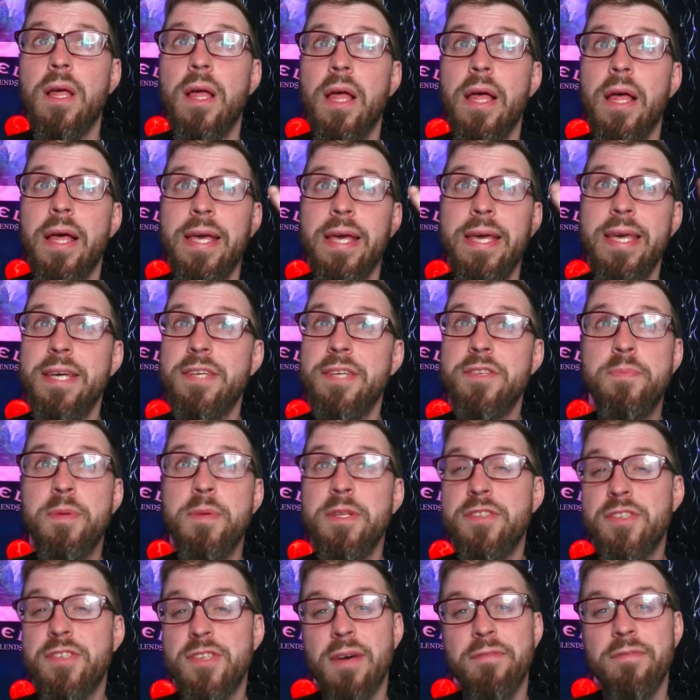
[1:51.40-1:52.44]
He has
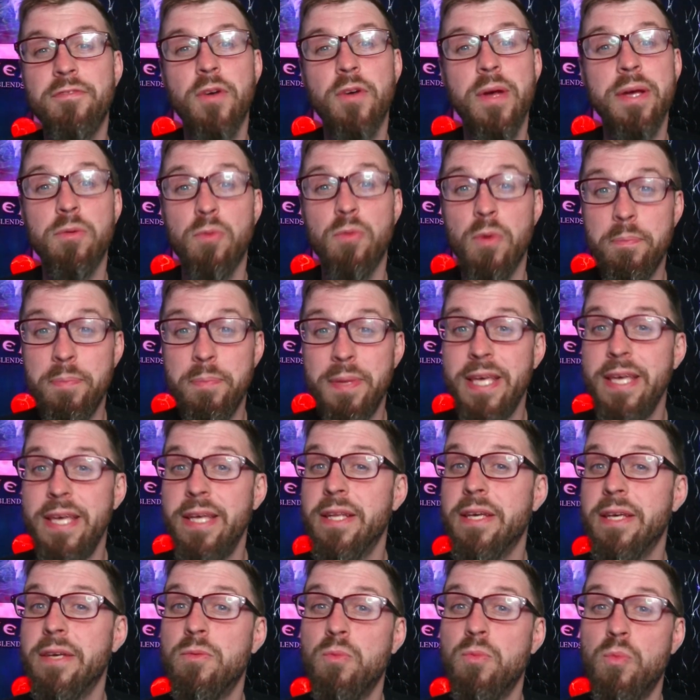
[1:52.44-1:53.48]
been suffering
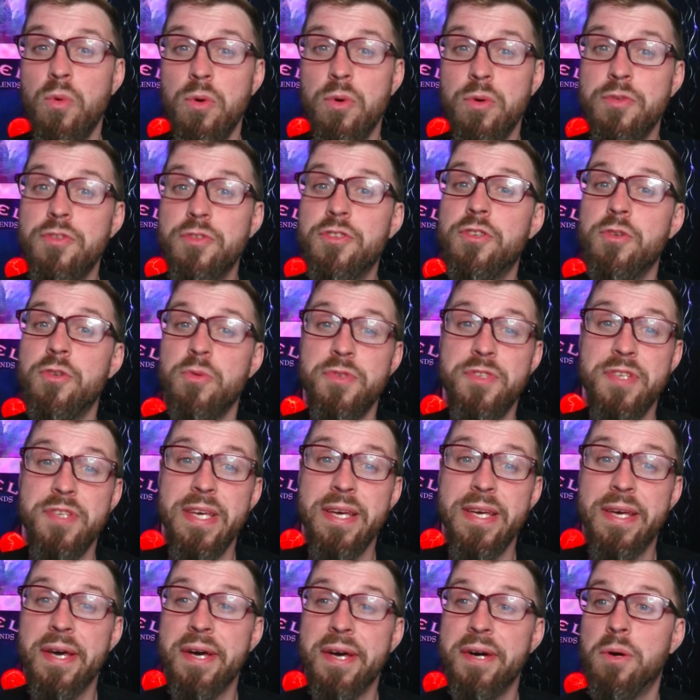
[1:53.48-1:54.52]
repeated wounds to his
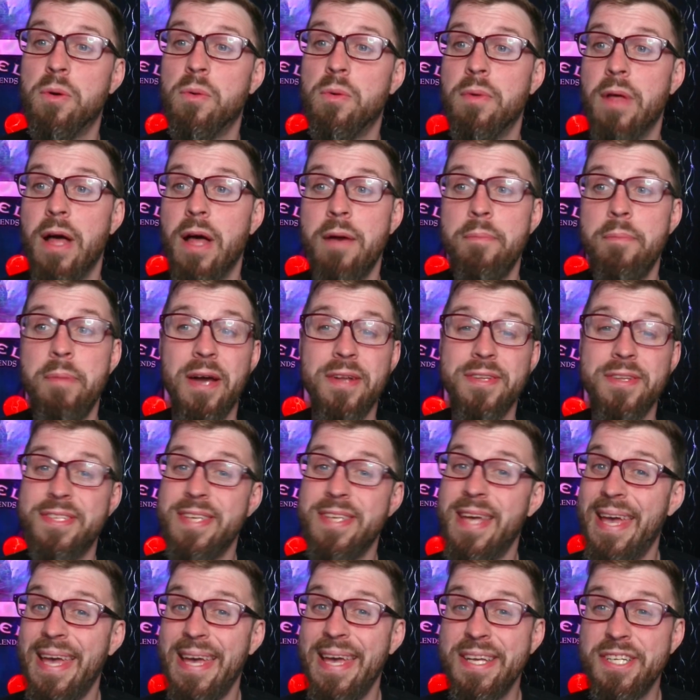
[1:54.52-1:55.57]
ego about his
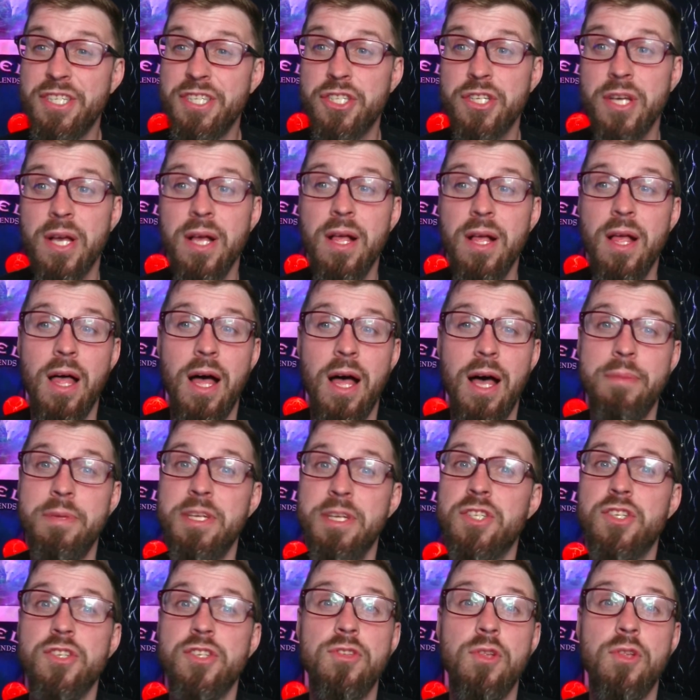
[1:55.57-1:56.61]
age. I mean,
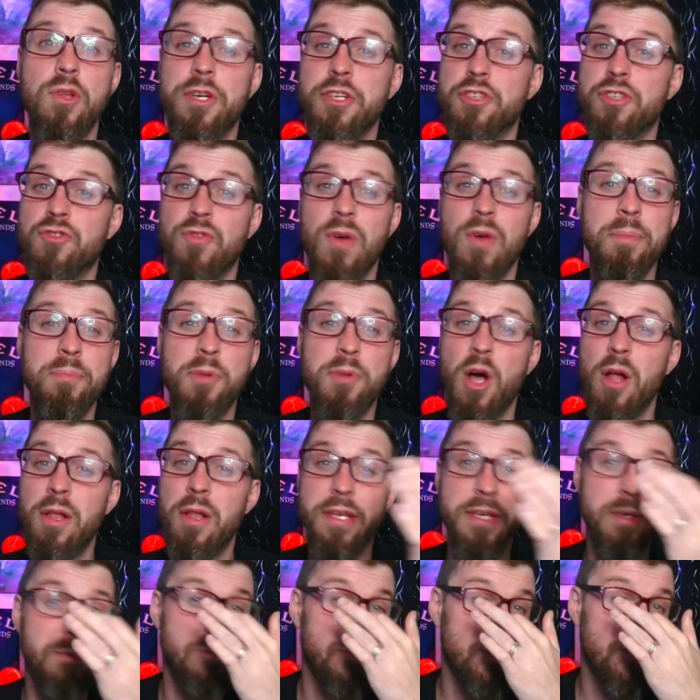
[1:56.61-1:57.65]
just look at Trump
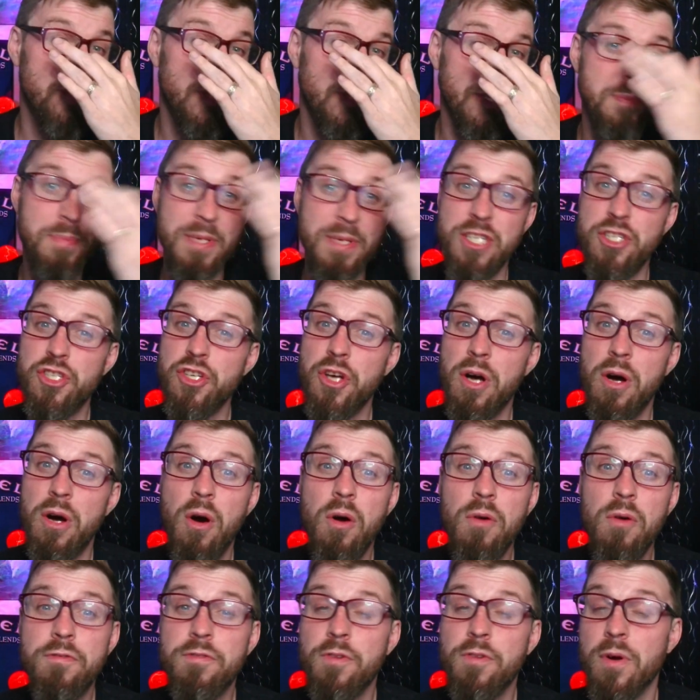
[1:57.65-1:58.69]
calling him Sleepy
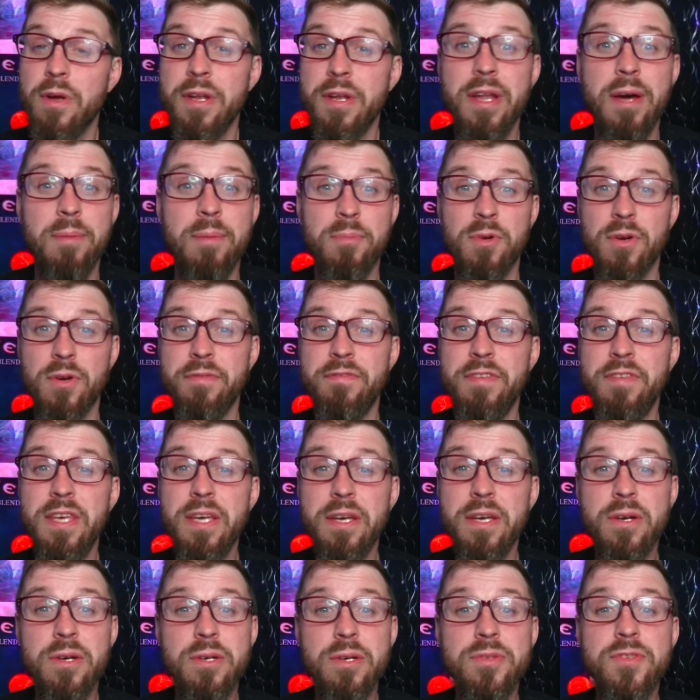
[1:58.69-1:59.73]
Joe for a number of
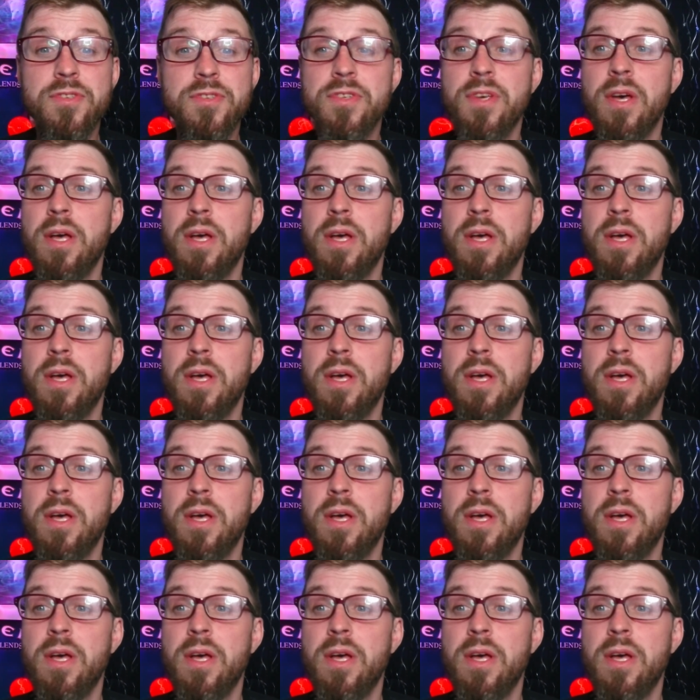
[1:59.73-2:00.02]
years.